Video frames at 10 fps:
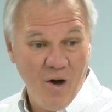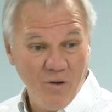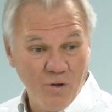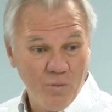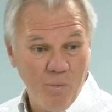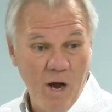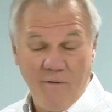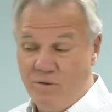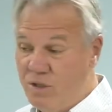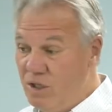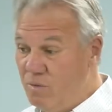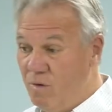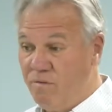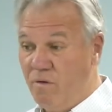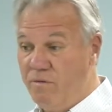All those
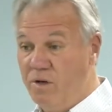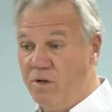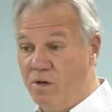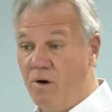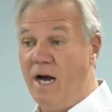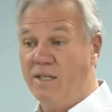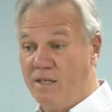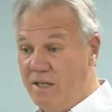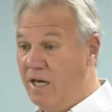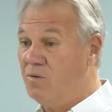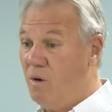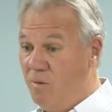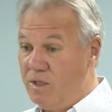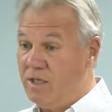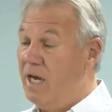prophecies were fulfilled in Christ, and that's
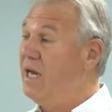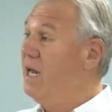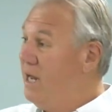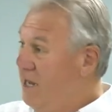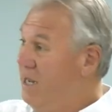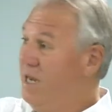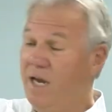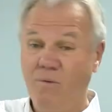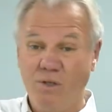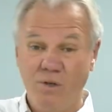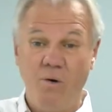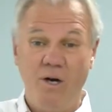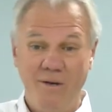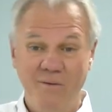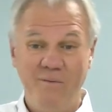why we say He was the
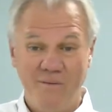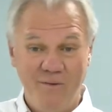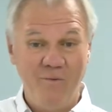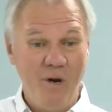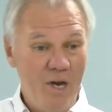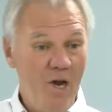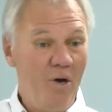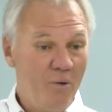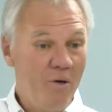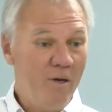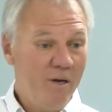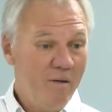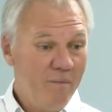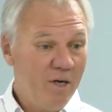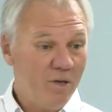one. We know
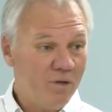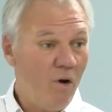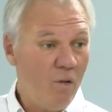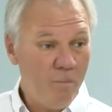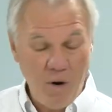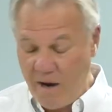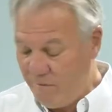because of all the